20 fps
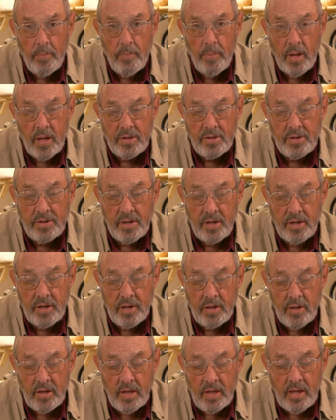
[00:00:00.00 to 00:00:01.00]
But uh,
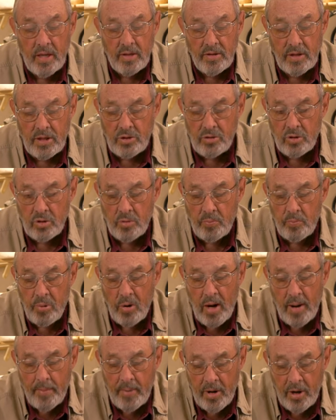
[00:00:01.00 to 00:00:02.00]
these are the
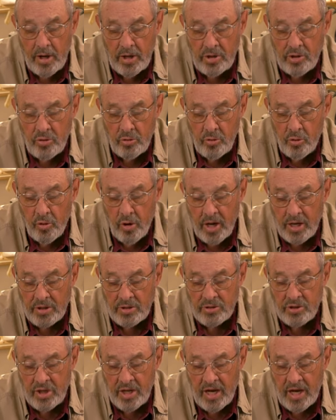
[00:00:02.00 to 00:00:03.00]
primary two
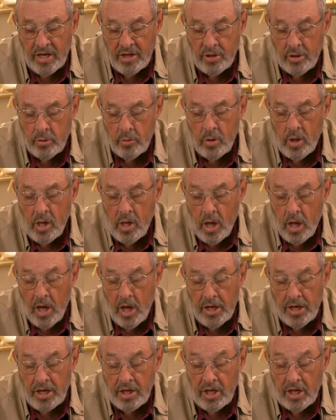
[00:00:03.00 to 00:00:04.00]
grades that I do.
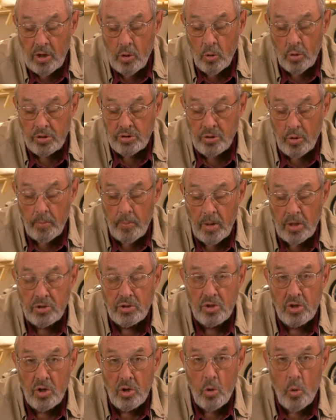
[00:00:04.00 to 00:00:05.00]
Hunting decoys are
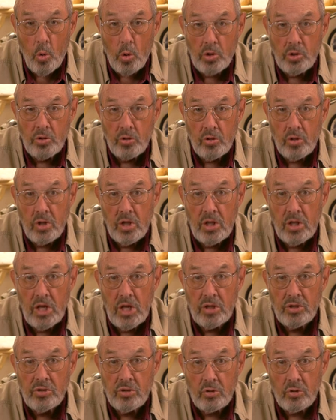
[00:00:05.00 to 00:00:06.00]
much coarser than
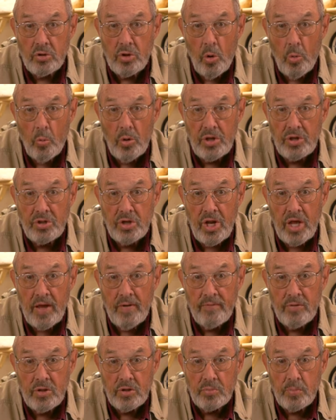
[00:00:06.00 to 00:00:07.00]
this. There's no reason to
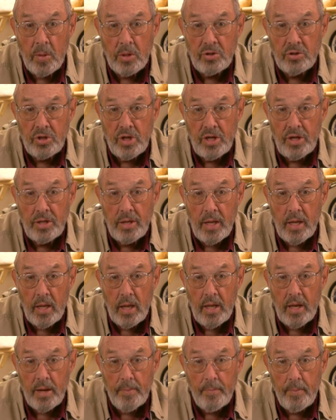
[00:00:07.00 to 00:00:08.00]
have this much
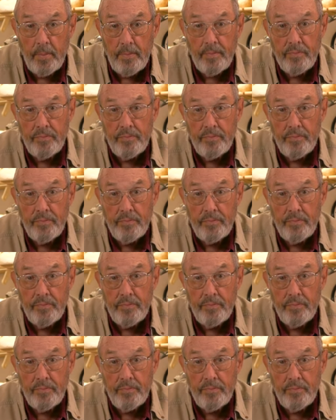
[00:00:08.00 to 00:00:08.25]
detail in them.